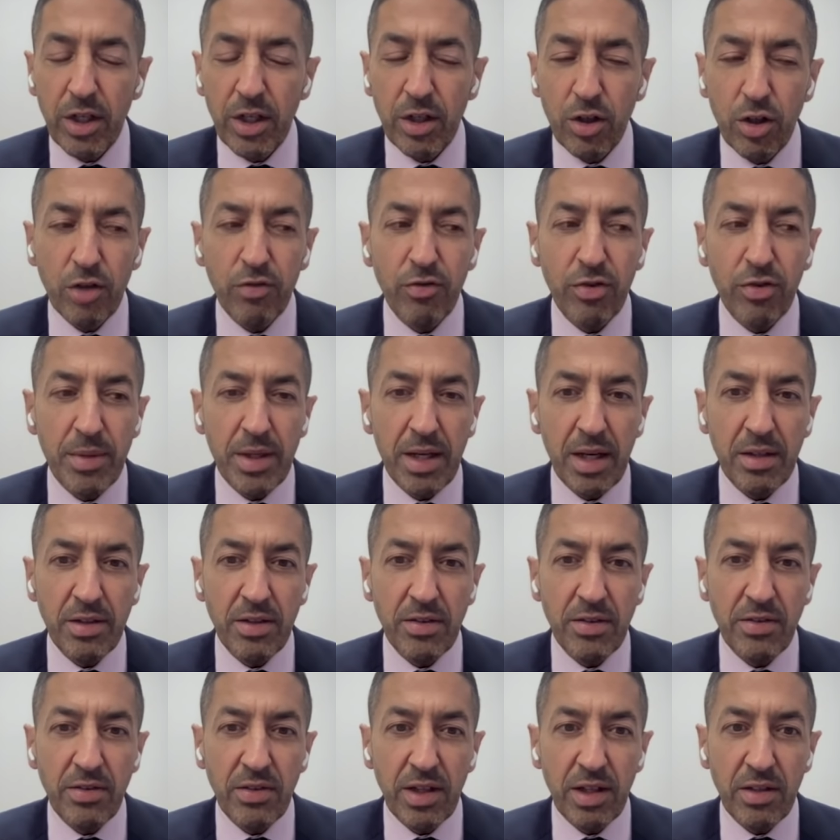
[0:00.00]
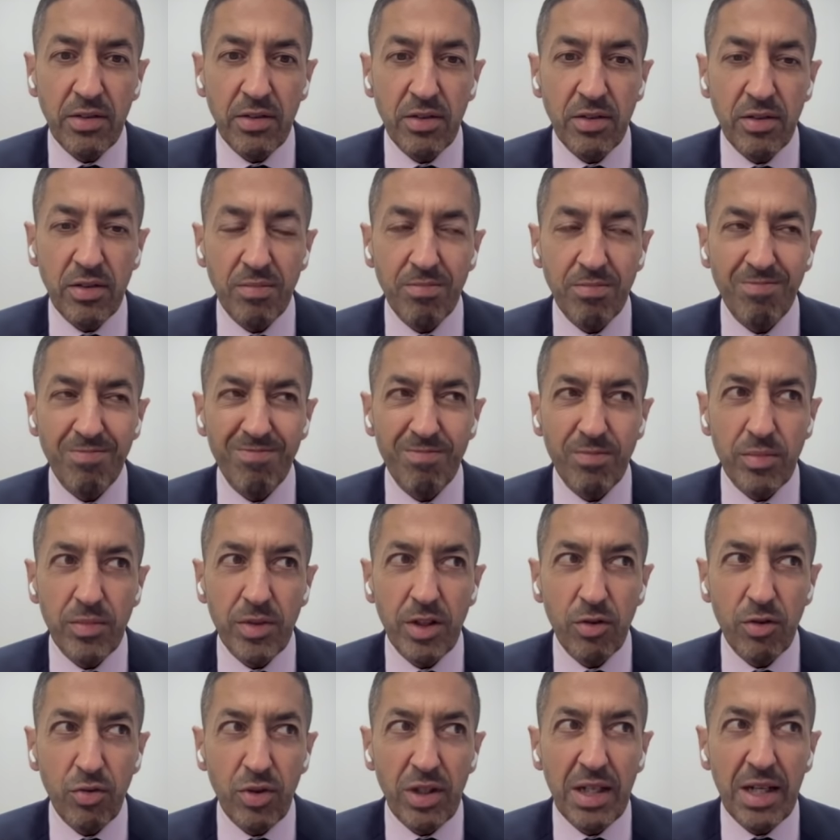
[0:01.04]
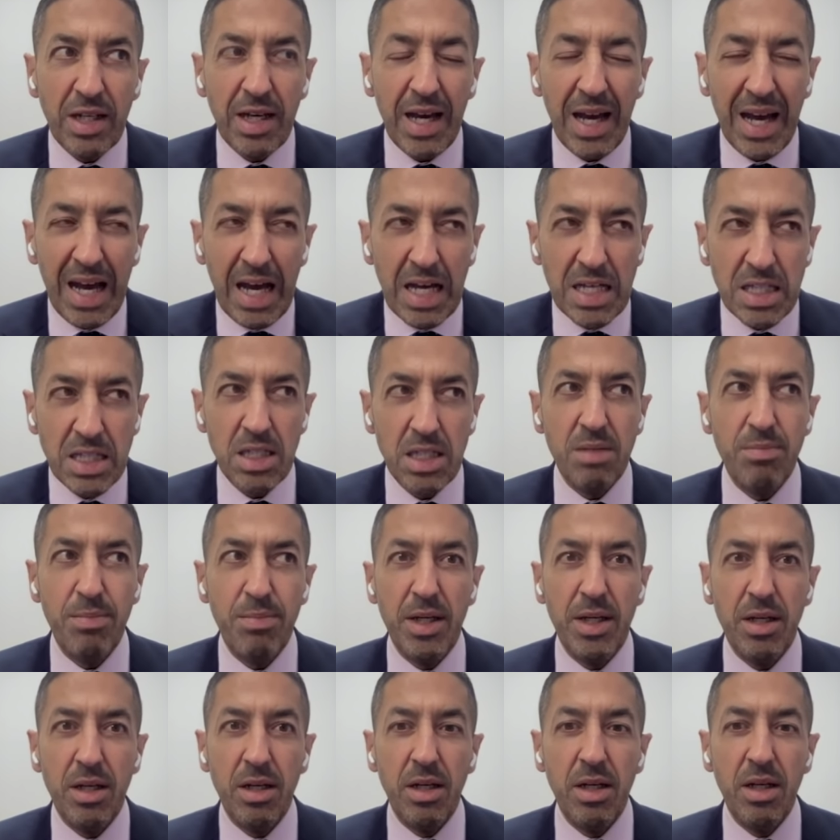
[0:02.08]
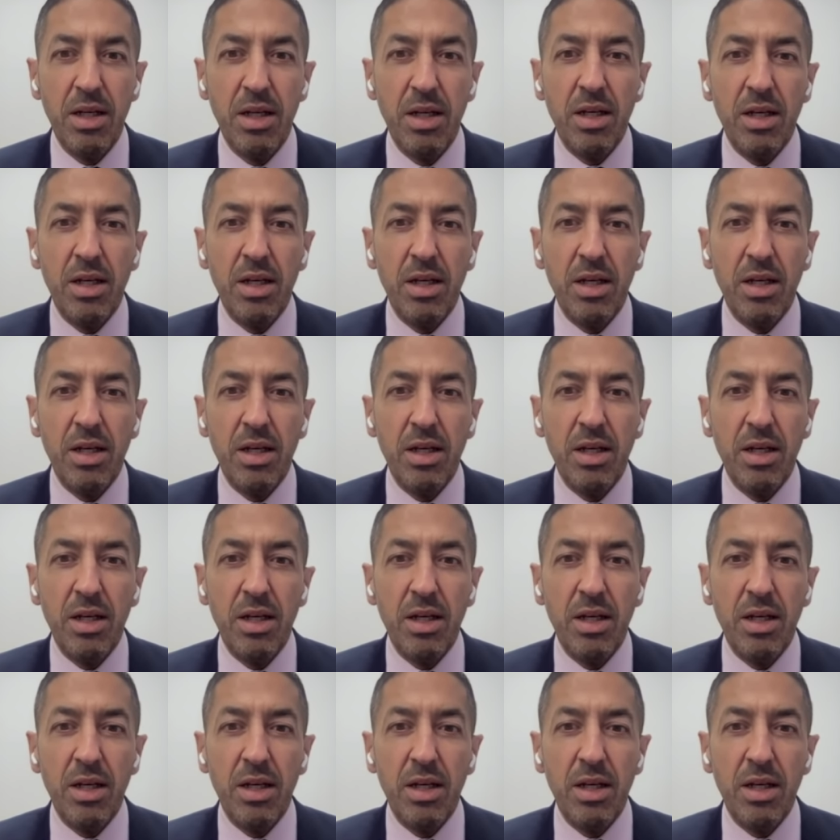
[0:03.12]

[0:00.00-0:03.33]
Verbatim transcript: what I got from that is that there really hasn't been